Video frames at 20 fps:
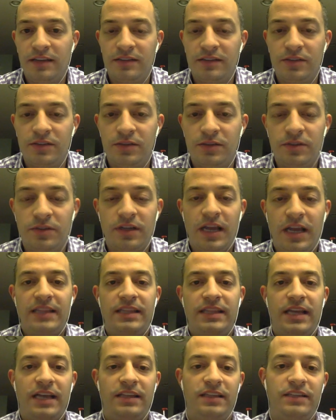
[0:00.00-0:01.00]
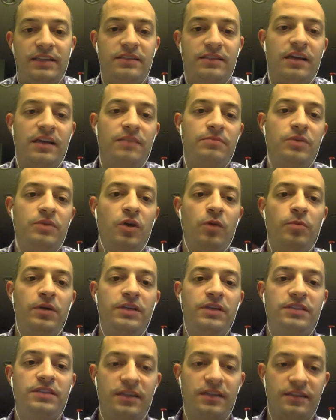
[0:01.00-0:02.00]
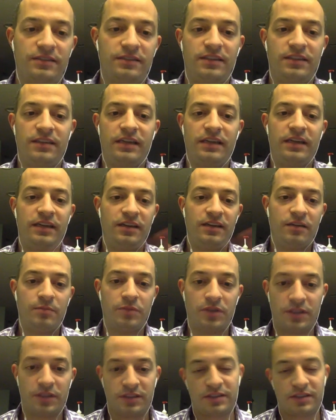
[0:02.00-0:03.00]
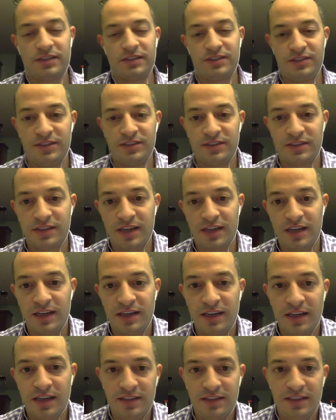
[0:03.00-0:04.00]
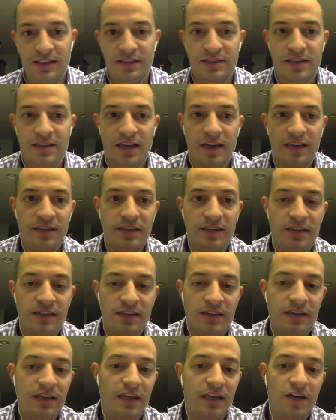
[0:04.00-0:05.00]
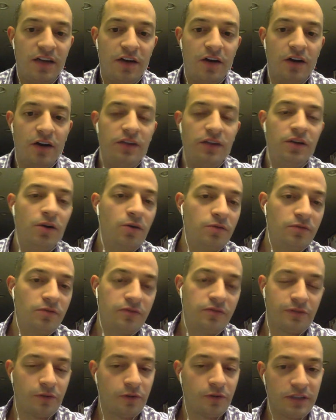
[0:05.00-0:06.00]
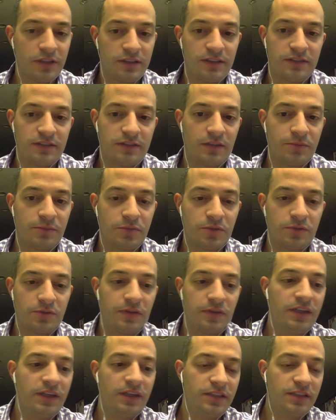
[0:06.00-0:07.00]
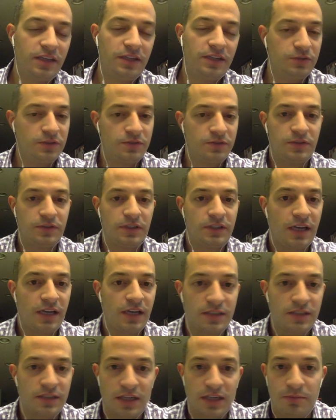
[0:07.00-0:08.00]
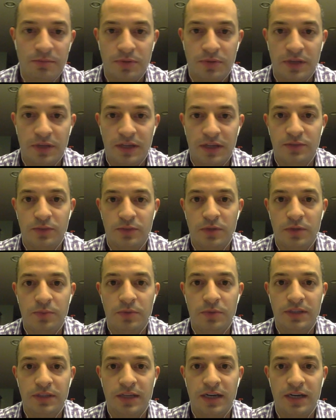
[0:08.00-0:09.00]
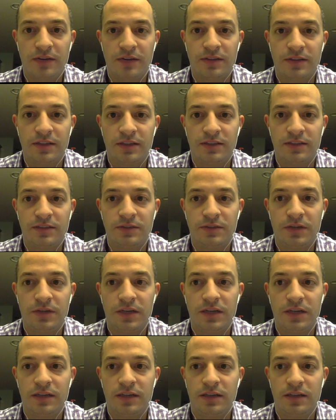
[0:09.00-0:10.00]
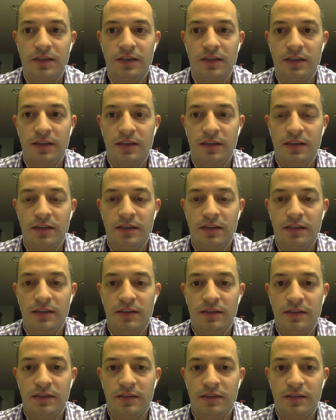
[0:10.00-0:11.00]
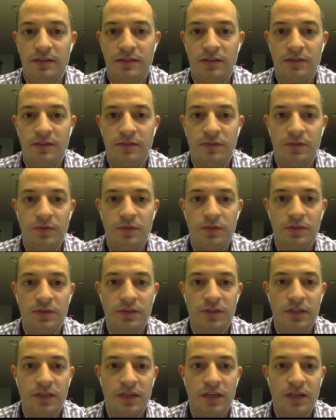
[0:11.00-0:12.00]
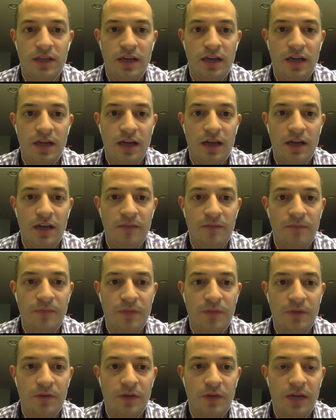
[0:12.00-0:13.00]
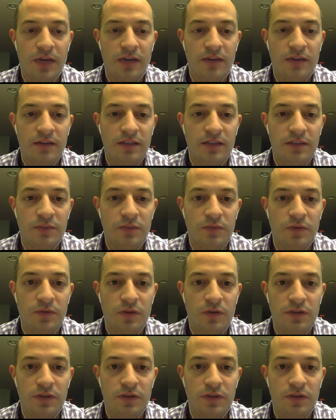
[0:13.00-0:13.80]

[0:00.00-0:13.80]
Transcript: So at this time, nobody's guaranteeing any number of touches, and he's got an unknown floor at this time. So very dangerous for a cash game play. Just want to put that out there to the viewers. Okay, let's move on.